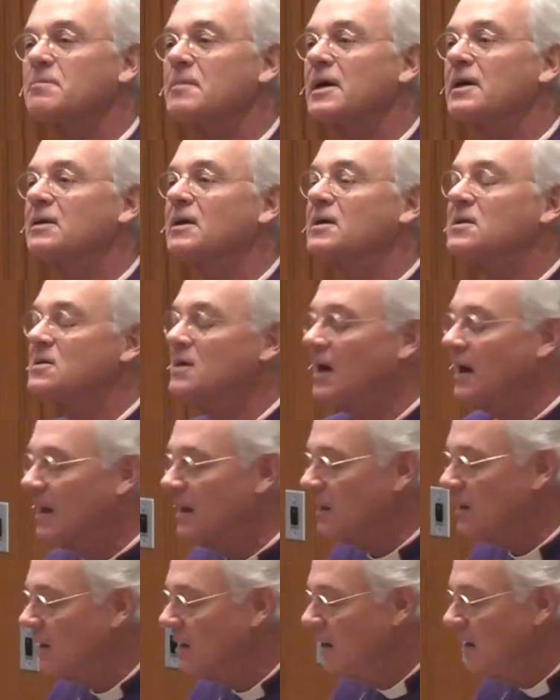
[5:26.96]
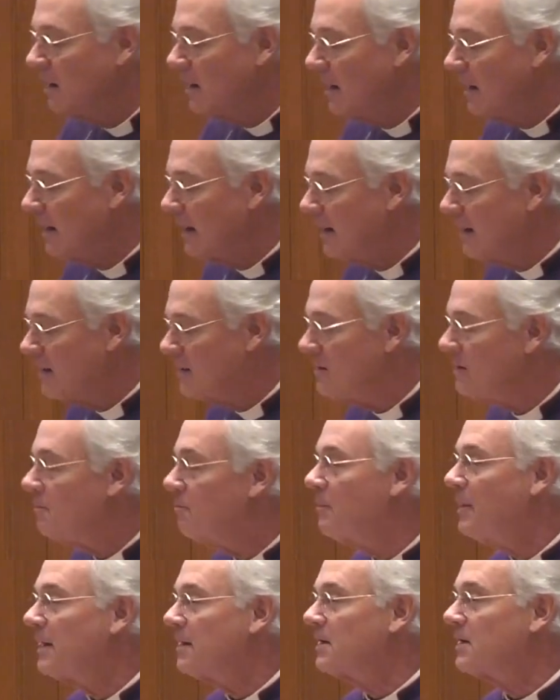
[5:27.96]
Merritt Dyke and
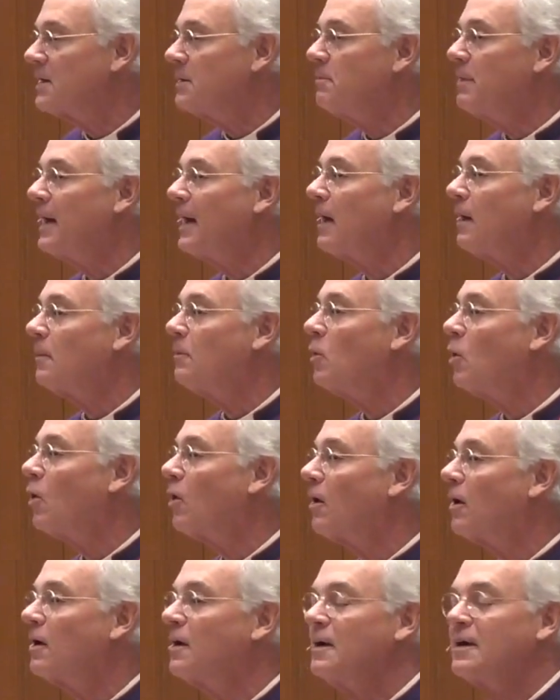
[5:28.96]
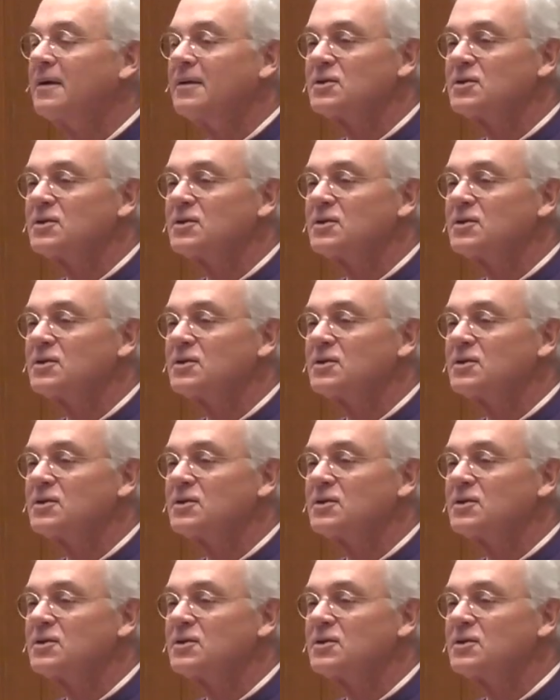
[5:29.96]
Melody Palmore.